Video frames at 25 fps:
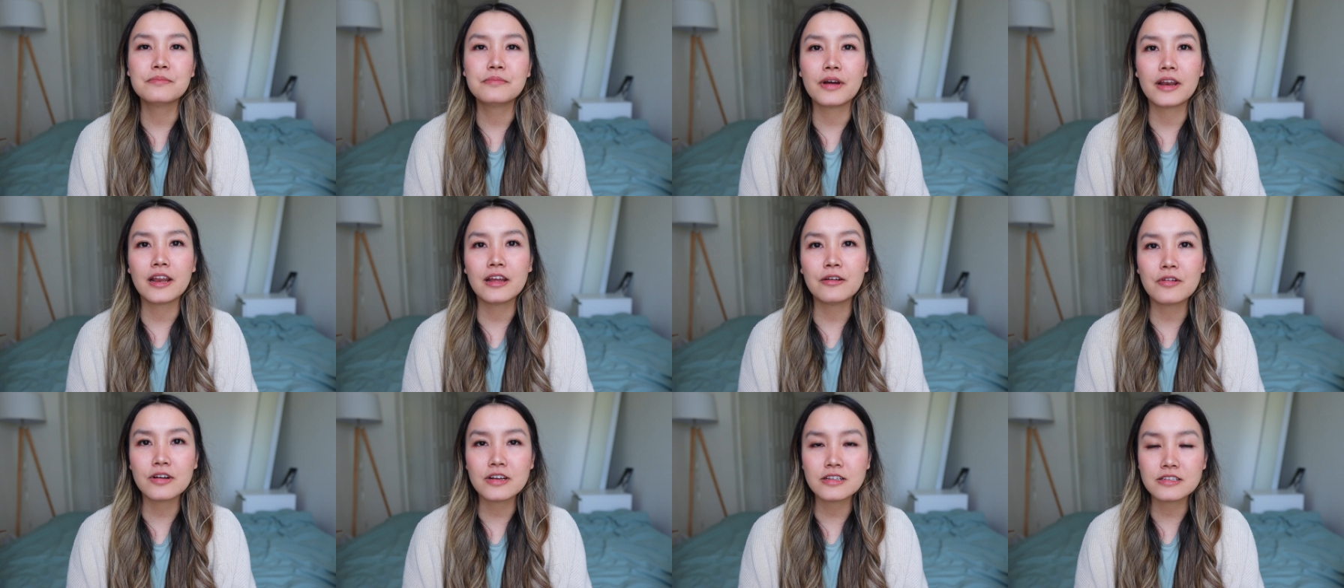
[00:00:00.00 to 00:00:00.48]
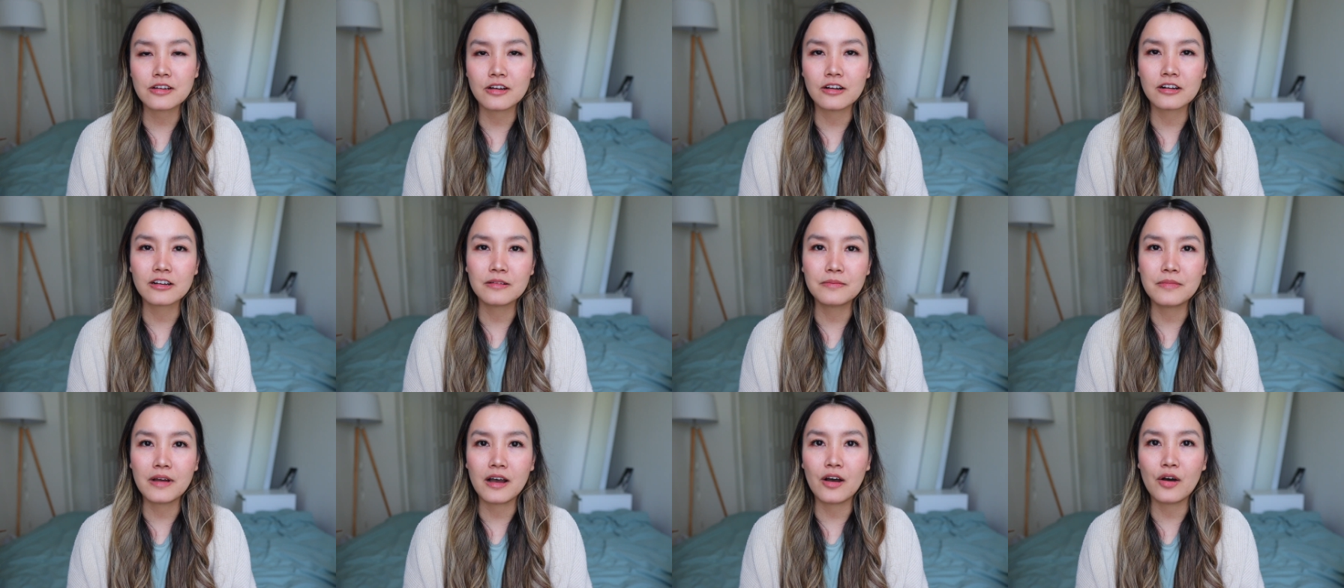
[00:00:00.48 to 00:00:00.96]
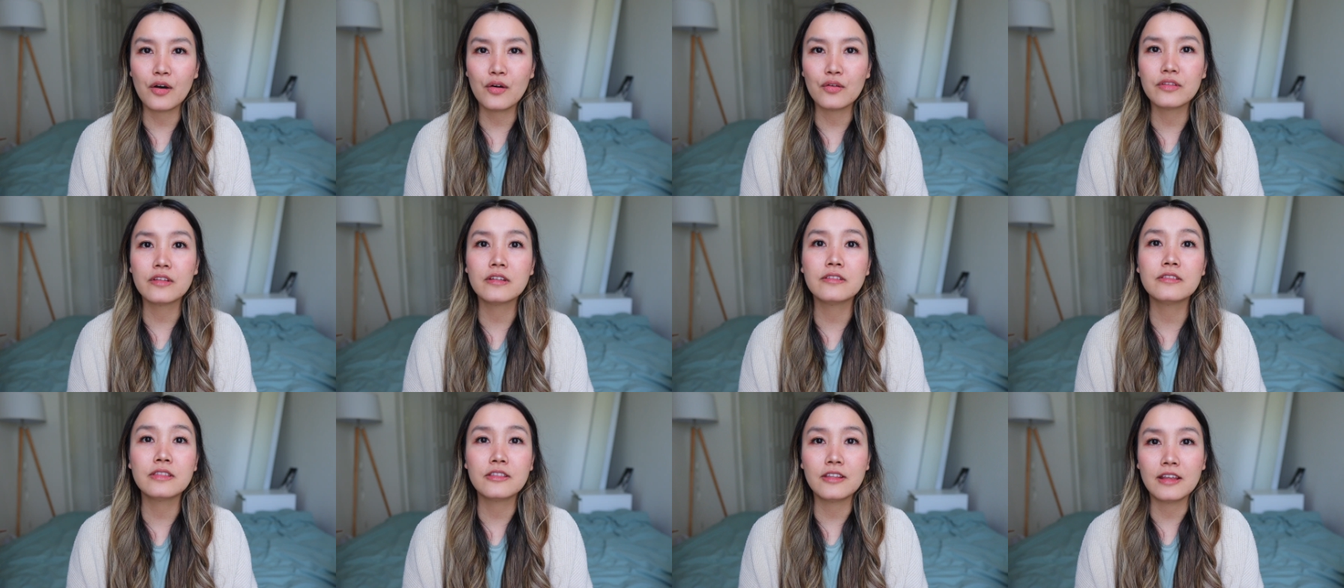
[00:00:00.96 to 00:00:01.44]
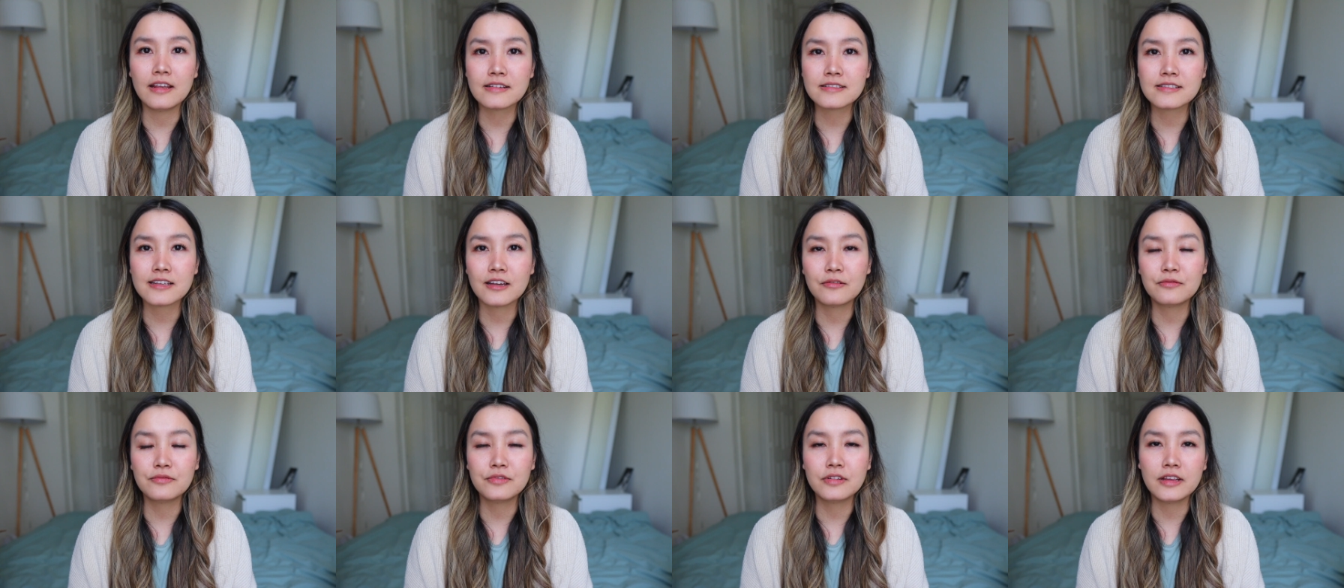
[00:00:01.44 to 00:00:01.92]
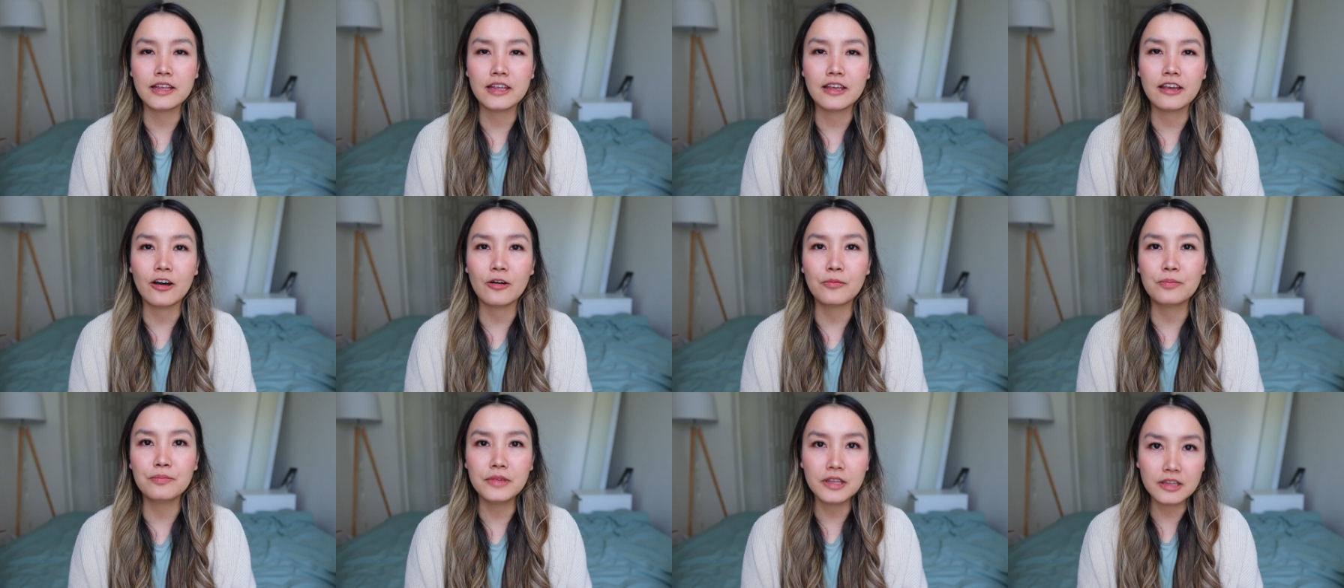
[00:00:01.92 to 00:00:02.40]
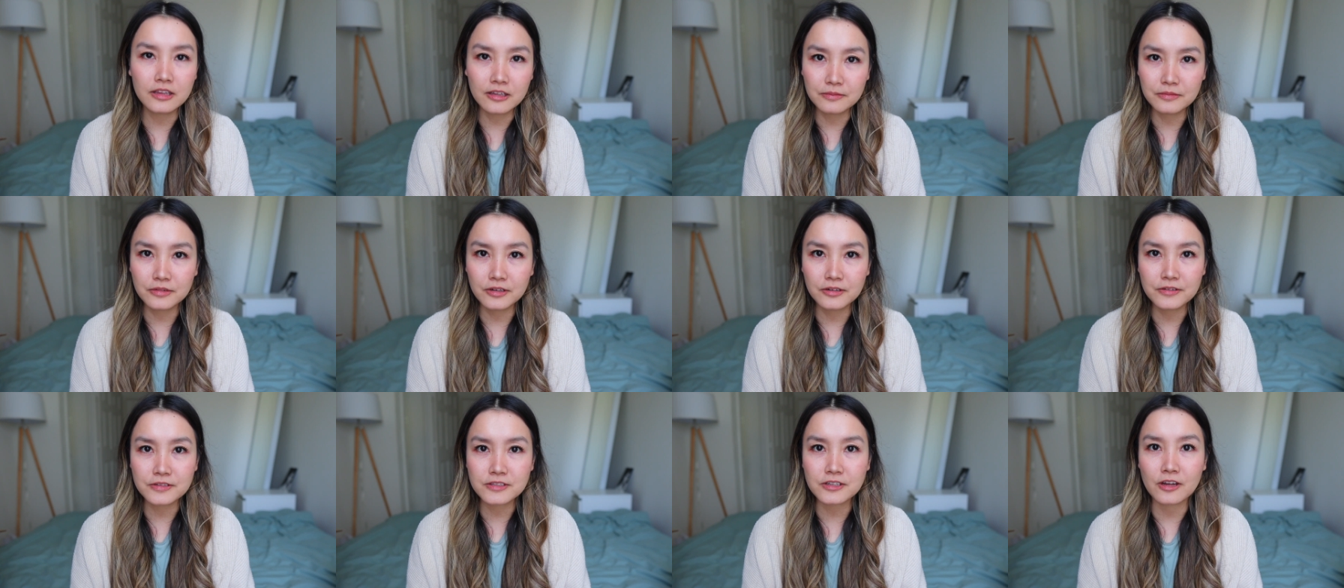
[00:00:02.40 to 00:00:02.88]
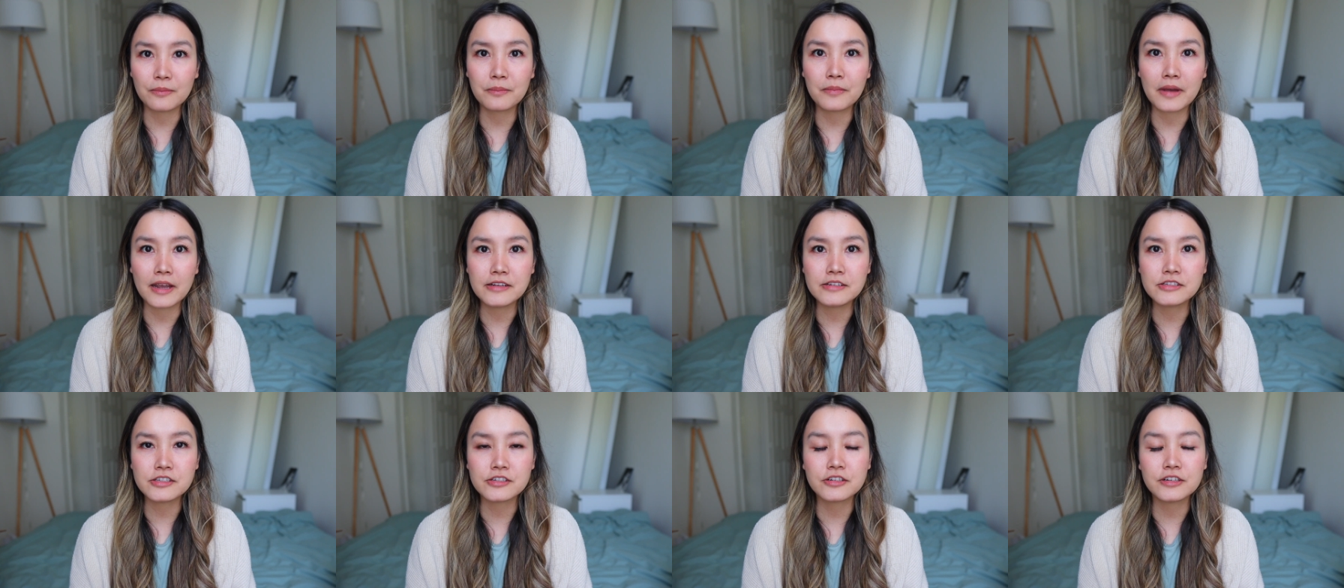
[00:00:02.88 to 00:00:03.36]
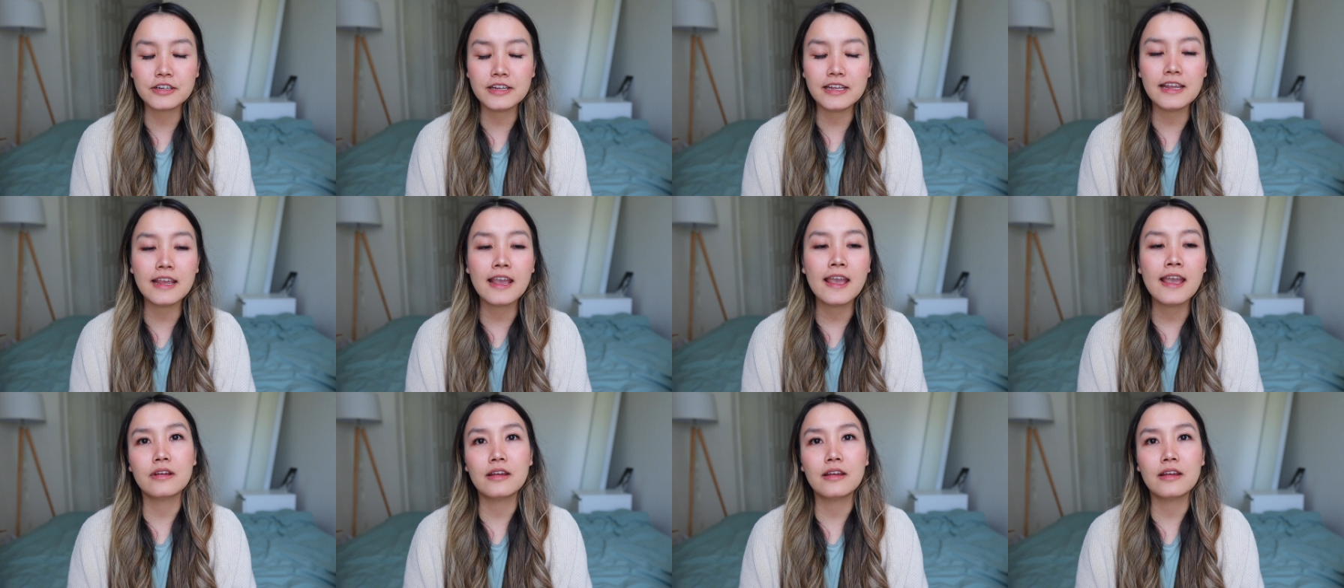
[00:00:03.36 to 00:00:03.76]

But I want to talk about the things that really helped me the most on my journey.